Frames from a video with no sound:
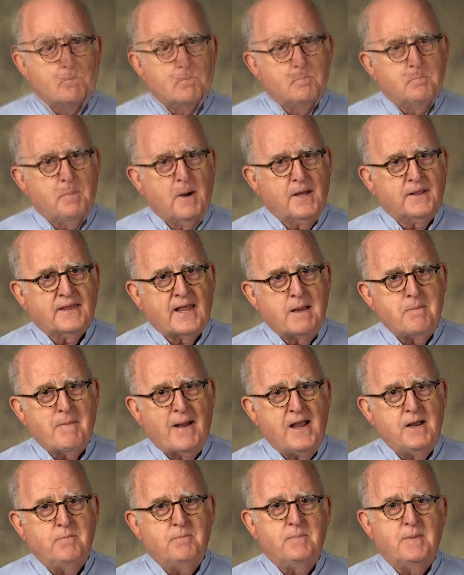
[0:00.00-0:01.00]
But they
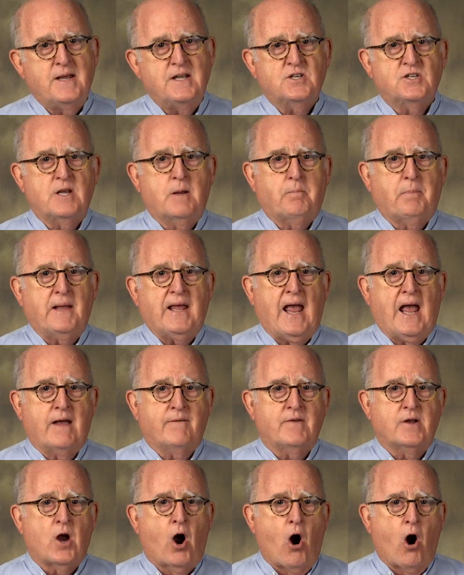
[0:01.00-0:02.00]
may be simply
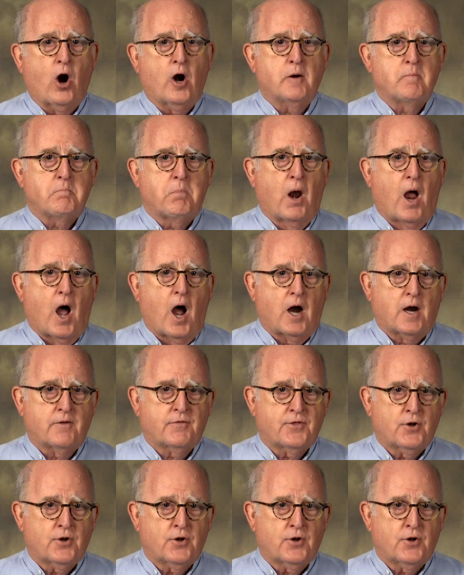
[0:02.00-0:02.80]
having heart block.